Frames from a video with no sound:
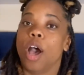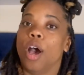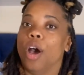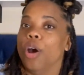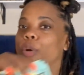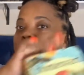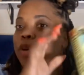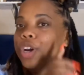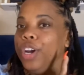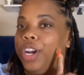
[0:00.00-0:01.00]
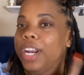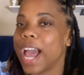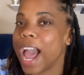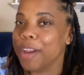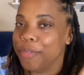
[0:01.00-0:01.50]
Homeward.
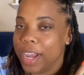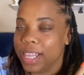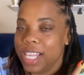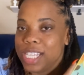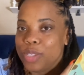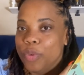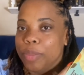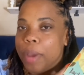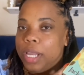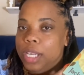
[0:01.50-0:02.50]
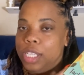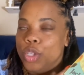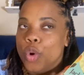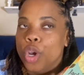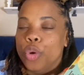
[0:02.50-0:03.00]
I read this with my
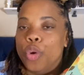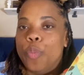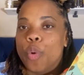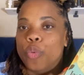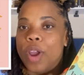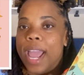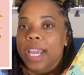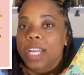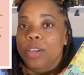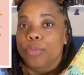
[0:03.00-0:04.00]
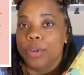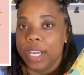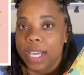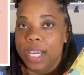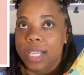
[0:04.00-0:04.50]
Discord group, Raggedy
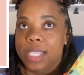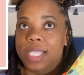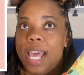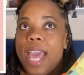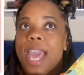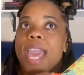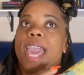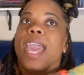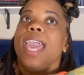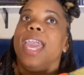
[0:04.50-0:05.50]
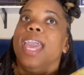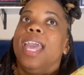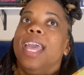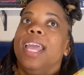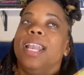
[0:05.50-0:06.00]
Reads,
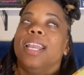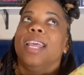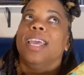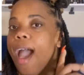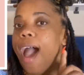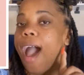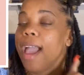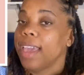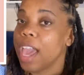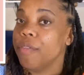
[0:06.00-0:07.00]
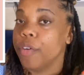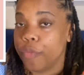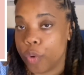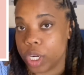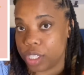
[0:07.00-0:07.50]
and I gave it
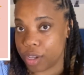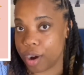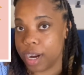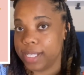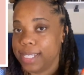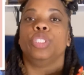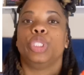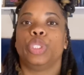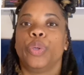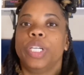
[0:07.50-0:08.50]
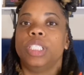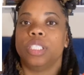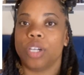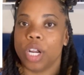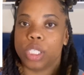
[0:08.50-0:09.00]
4 stars. The story
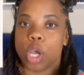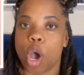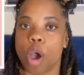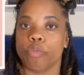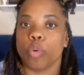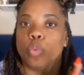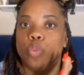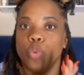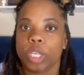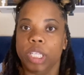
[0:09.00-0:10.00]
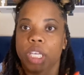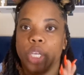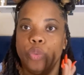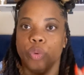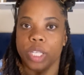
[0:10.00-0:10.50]
starts off really,
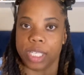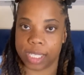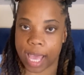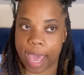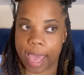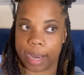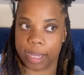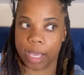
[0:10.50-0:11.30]
really sad.